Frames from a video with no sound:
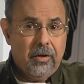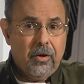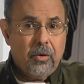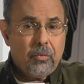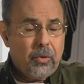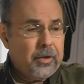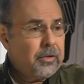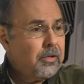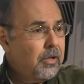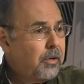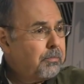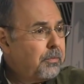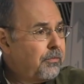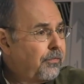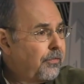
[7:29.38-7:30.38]
Waking
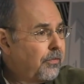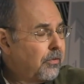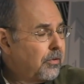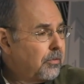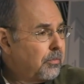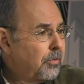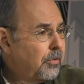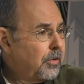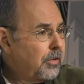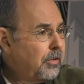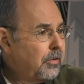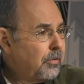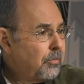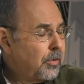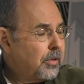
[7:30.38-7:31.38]
up at 4 in the
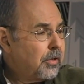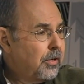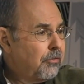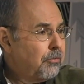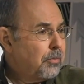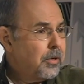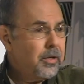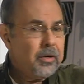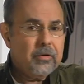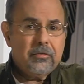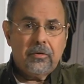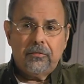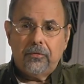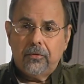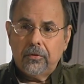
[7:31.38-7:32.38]
morning, waking everybody
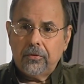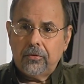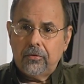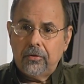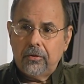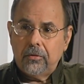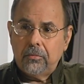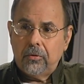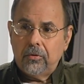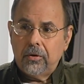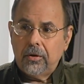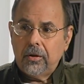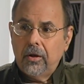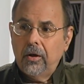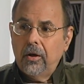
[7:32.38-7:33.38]
else at 4:30 in the
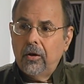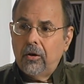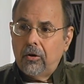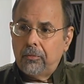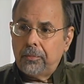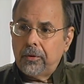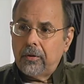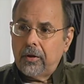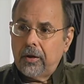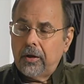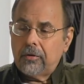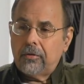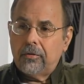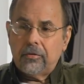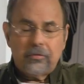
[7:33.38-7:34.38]
morning, hoping they
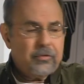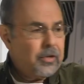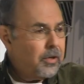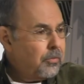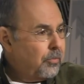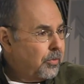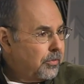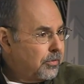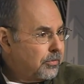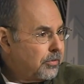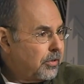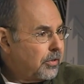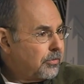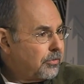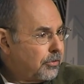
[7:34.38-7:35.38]
get to the set, and when the
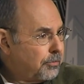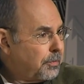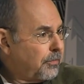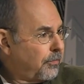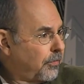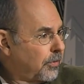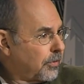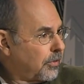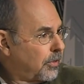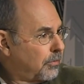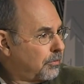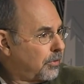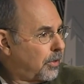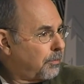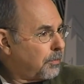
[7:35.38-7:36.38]
sun, just before it
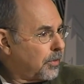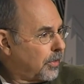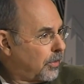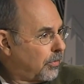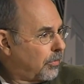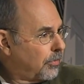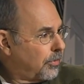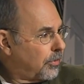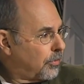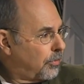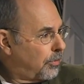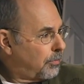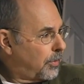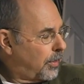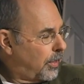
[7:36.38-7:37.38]
comes up, you get all the
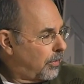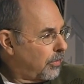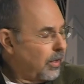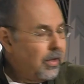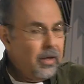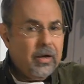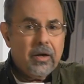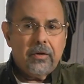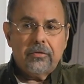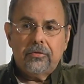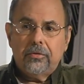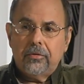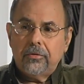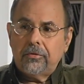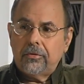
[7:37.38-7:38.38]
equipment out, and as
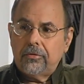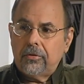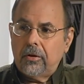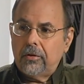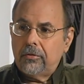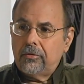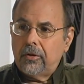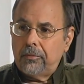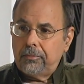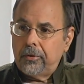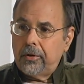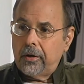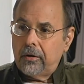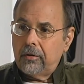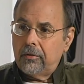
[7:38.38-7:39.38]
soon as the sun is up, you're
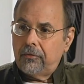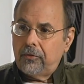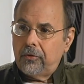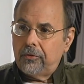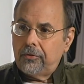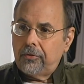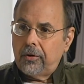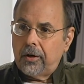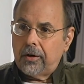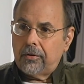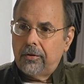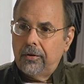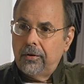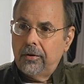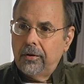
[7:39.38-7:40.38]
getting the first
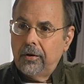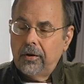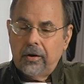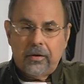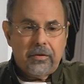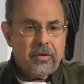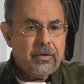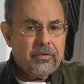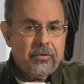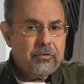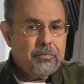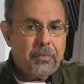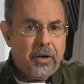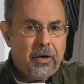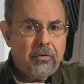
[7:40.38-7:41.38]
shot. And then you
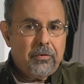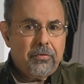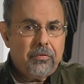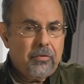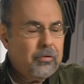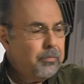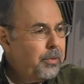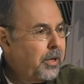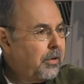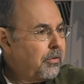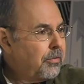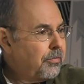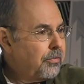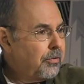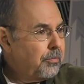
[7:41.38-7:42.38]
just power through,
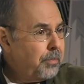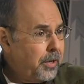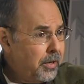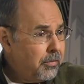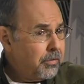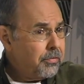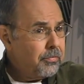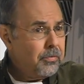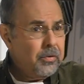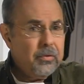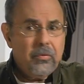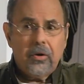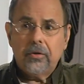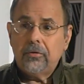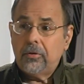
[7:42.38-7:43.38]
power through, power
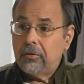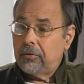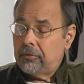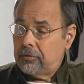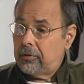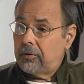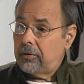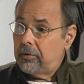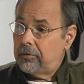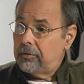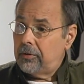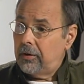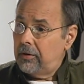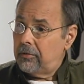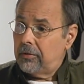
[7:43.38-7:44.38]
through until the sun goes
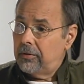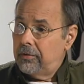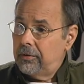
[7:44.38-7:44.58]
down.